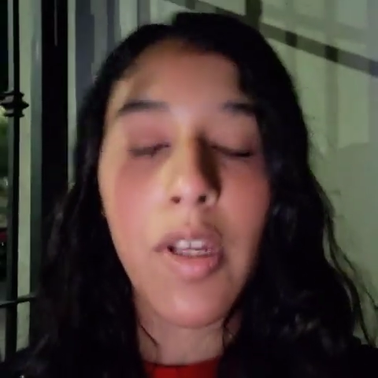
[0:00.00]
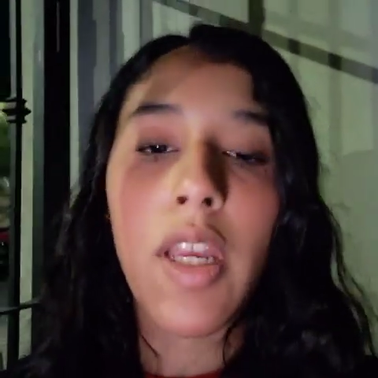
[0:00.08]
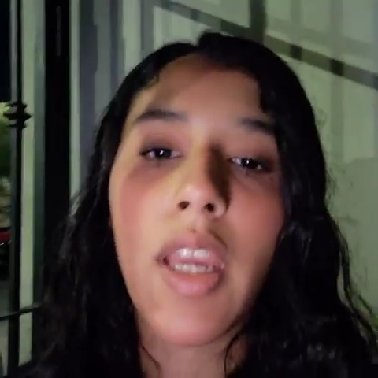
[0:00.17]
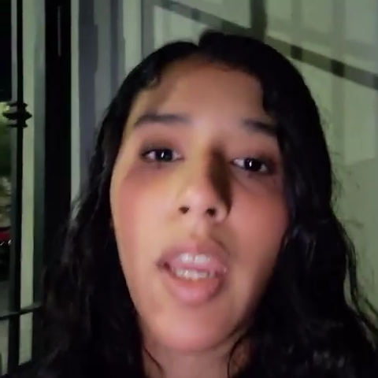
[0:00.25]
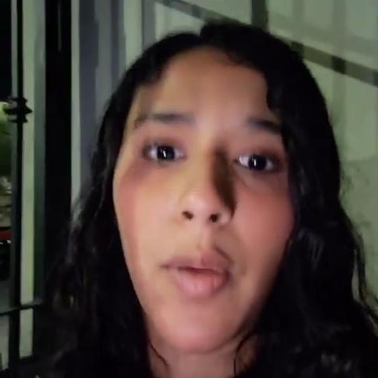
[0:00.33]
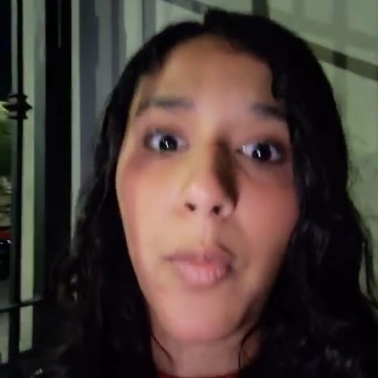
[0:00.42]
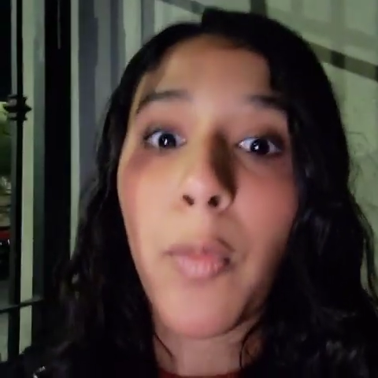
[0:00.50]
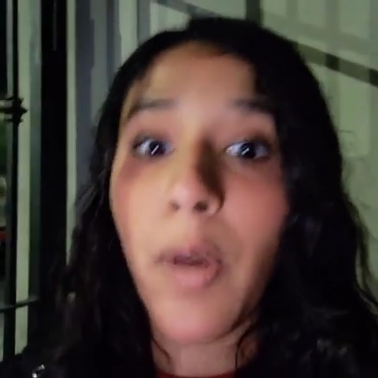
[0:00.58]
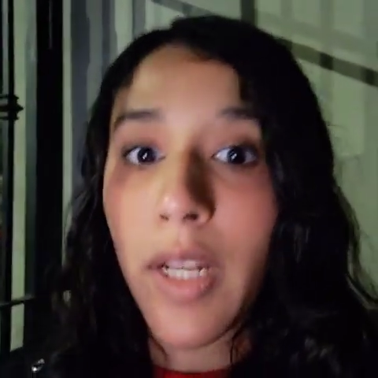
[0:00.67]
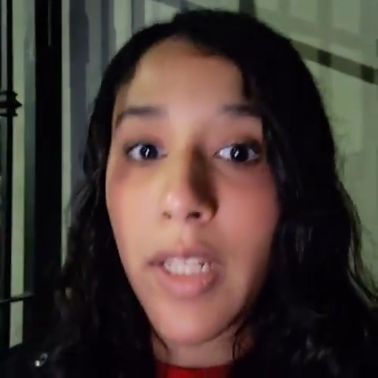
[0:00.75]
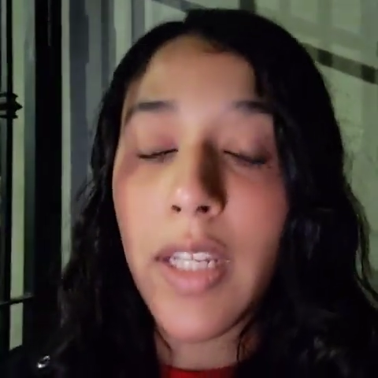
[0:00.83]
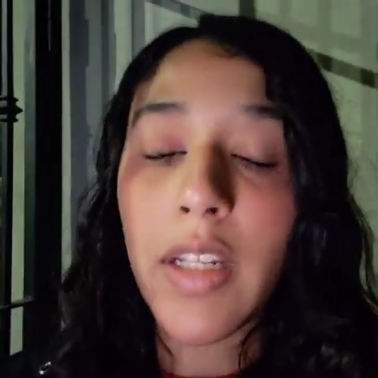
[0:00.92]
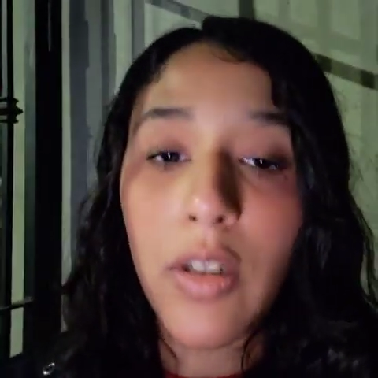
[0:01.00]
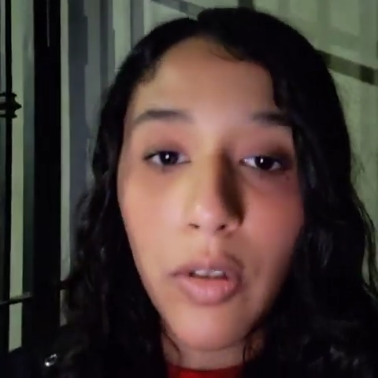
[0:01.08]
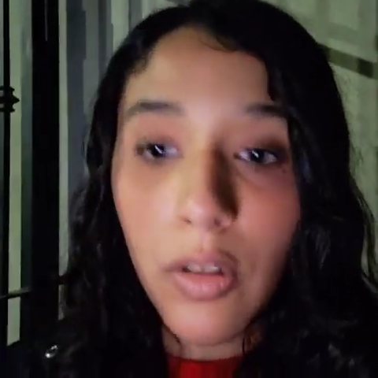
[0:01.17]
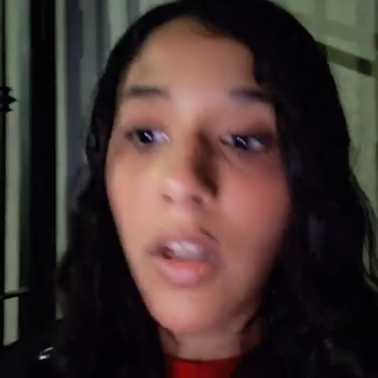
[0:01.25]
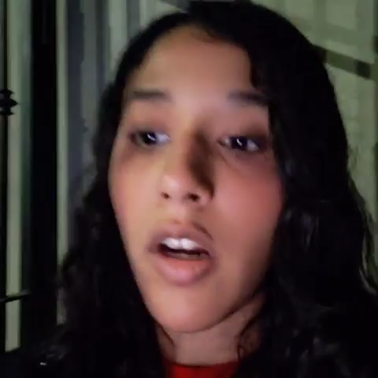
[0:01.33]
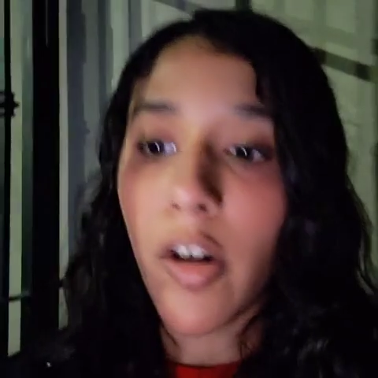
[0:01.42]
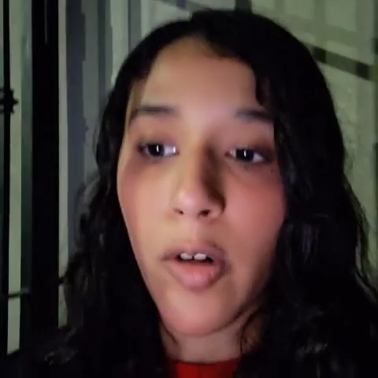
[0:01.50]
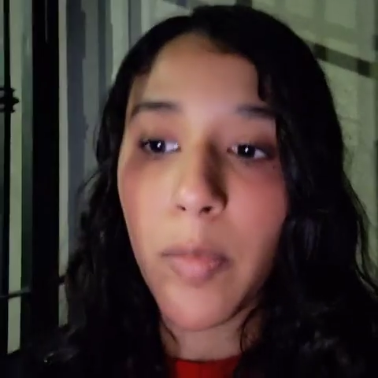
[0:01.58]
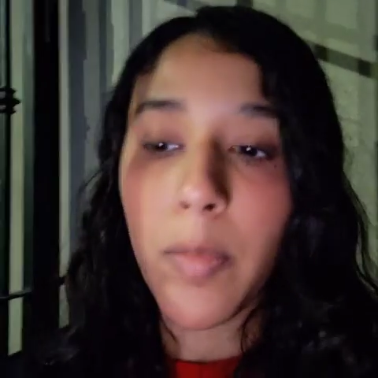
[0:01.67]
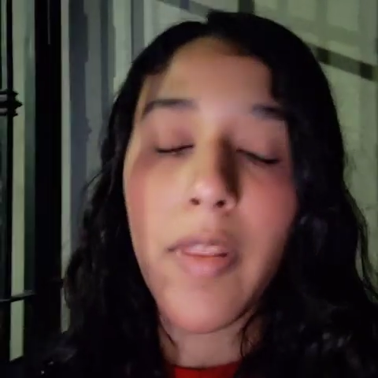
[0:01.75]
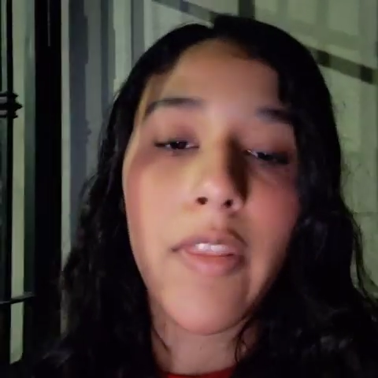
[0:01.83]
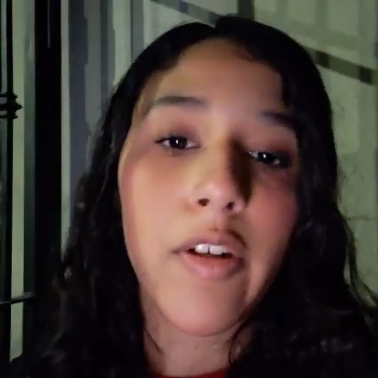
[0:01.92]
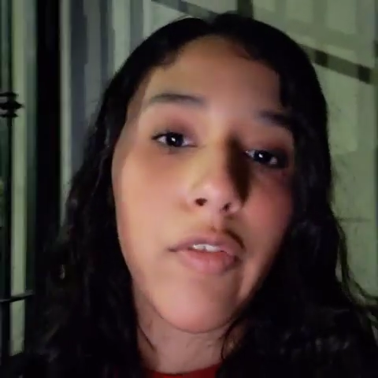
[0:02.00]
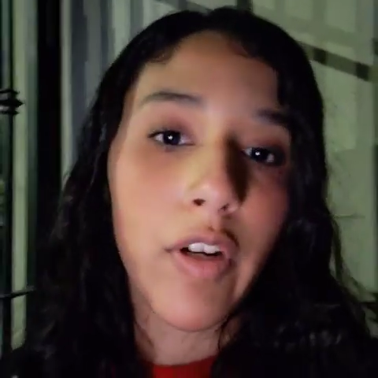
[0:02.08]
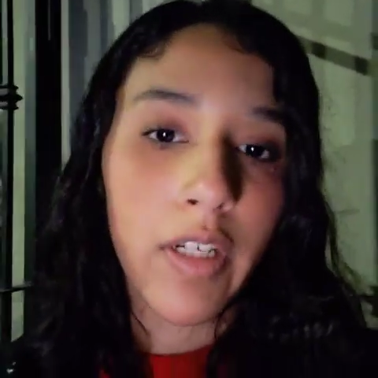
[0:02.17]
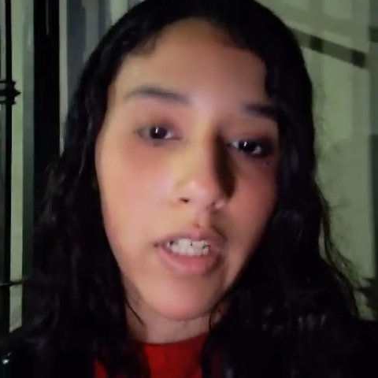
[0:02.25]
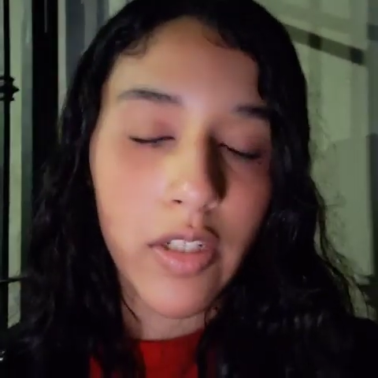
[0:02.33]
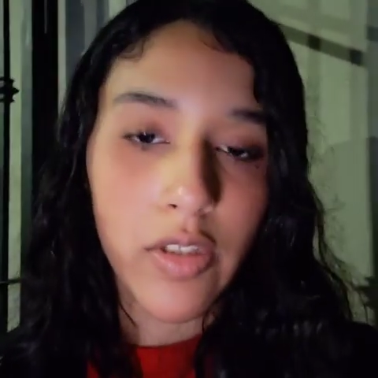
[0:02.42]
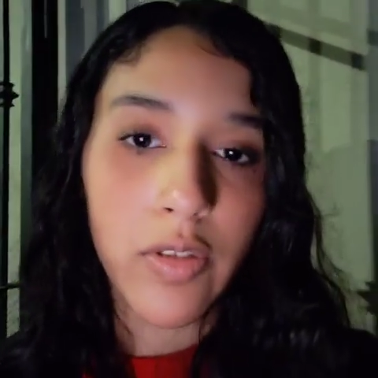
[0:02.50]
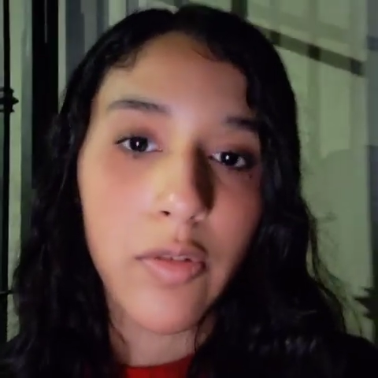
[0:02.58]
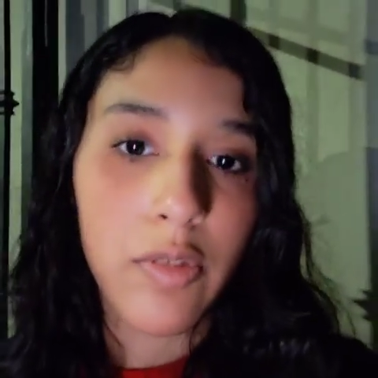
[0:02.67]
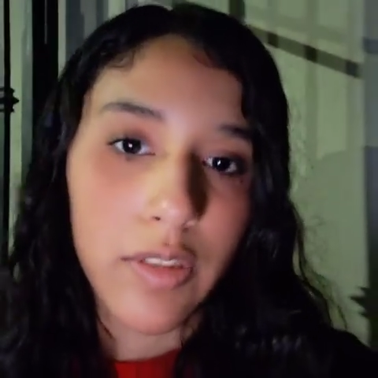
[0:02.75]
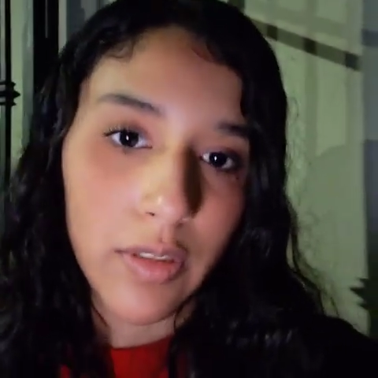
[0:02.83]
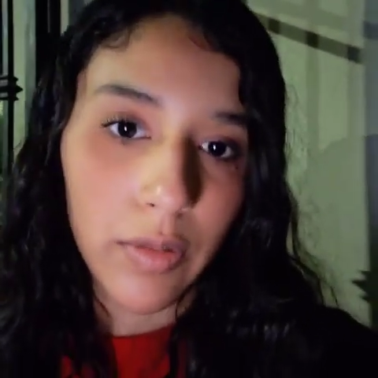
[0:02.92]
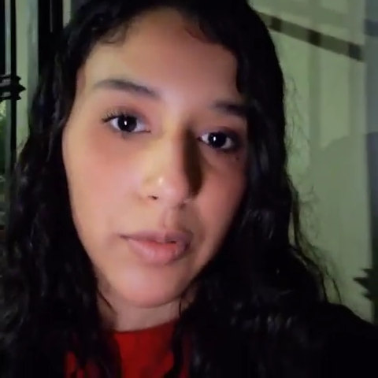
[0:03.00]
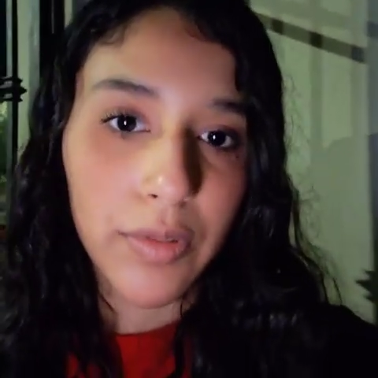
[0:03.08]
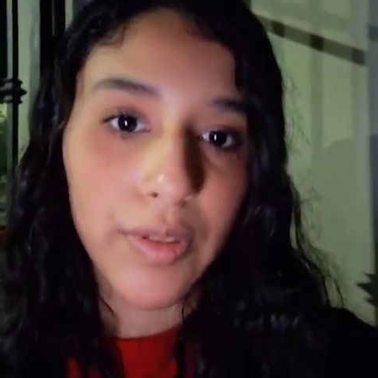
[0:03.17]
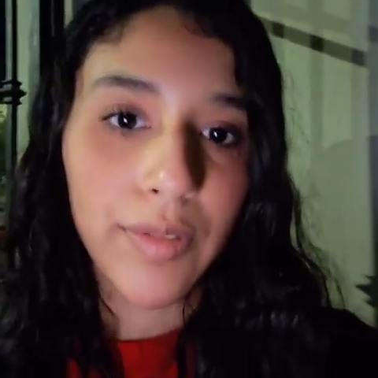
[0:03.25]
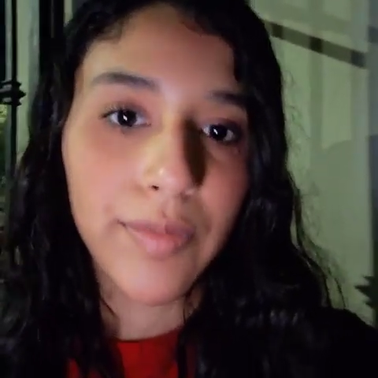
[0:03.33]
and when it could harm their financial results.